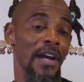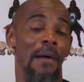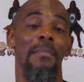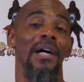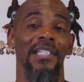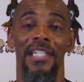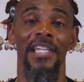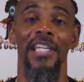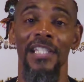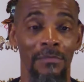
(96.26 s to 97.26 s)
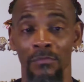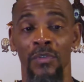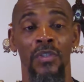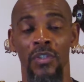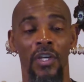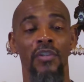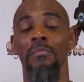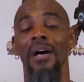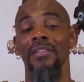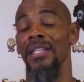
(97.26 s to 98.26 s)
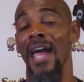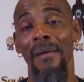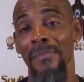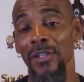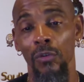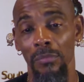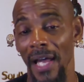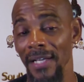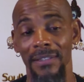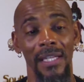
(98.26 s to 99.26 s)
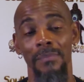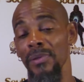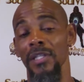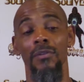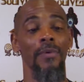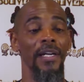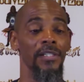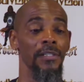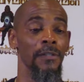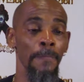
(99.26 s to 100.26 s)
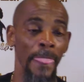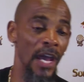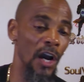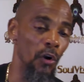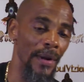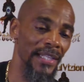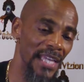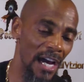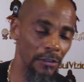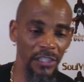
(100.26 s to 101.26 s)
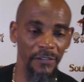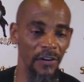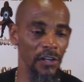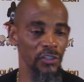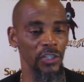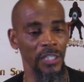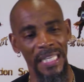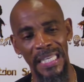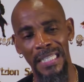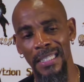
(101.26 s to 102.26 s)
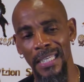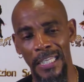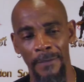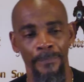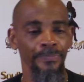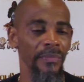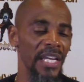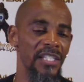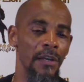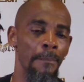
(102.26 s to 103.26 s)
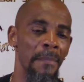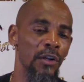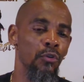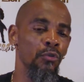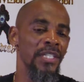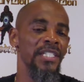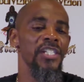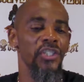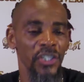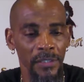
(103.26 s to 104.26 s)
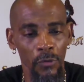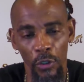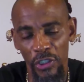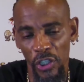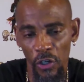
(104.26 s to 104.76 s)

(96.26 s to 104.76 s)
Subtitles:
I'm about to kick it and tell you about the 9 mental blocks that impede erections. Erectile dysfunction, ED, is a medical condition or